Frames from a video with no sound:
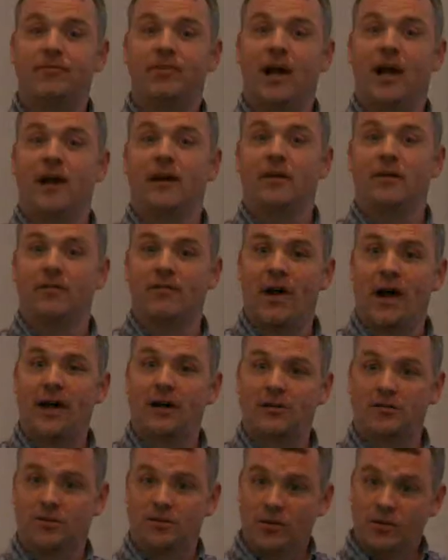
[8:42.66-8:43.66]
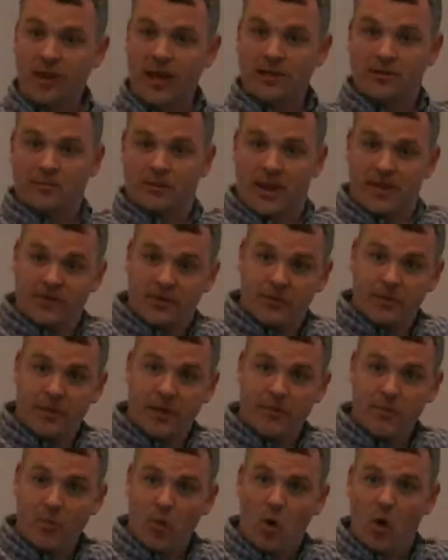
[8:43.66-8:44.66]
fly out of the vials. So that's given
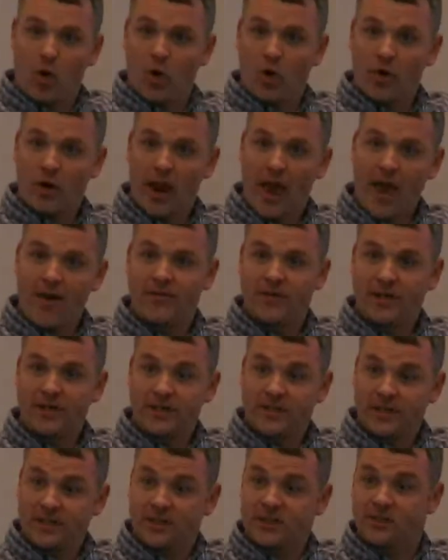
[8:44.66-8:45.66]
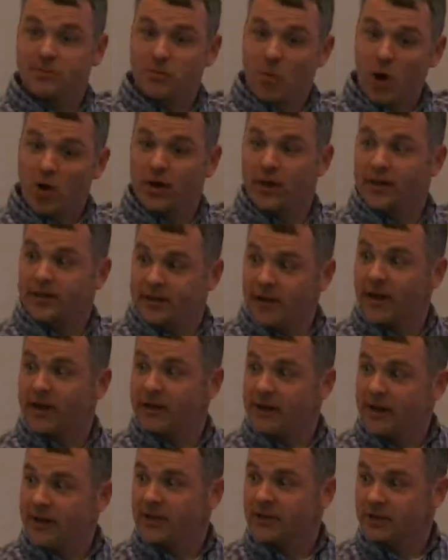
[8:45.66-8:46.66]
me more evidence that this marking
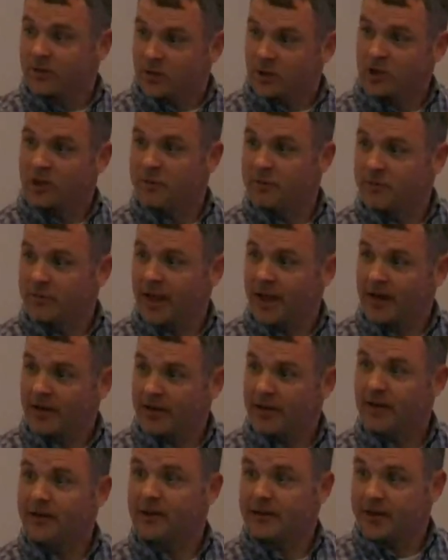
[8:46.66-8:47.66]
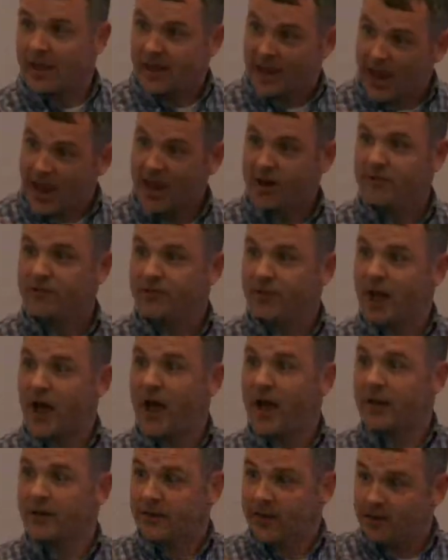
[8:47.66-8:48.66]
technique is a good technique, that they can
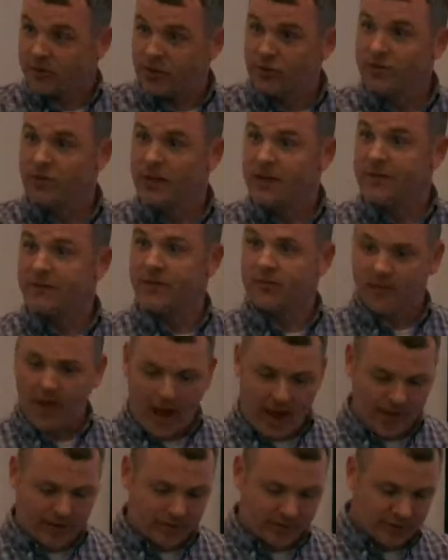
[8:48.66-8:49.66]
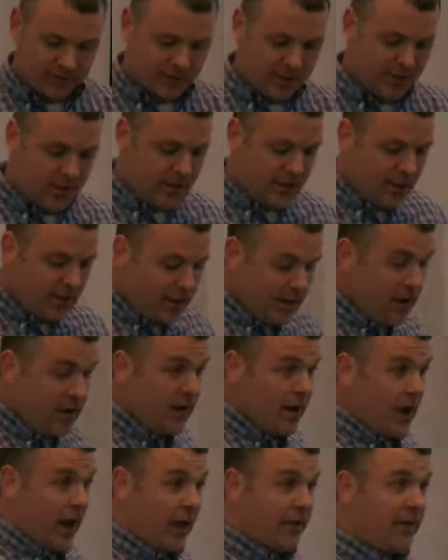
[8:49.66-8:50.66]
fly and they do leave the vials.
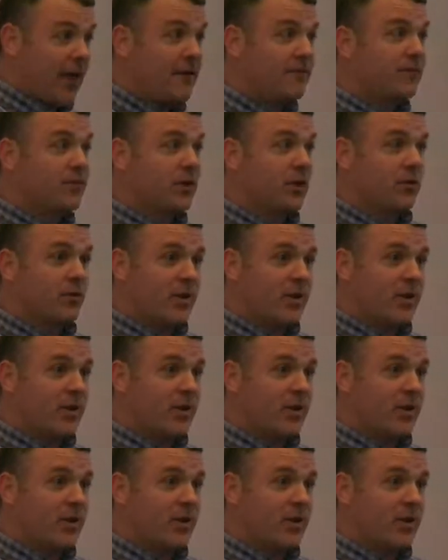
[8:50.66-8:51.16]
And then for the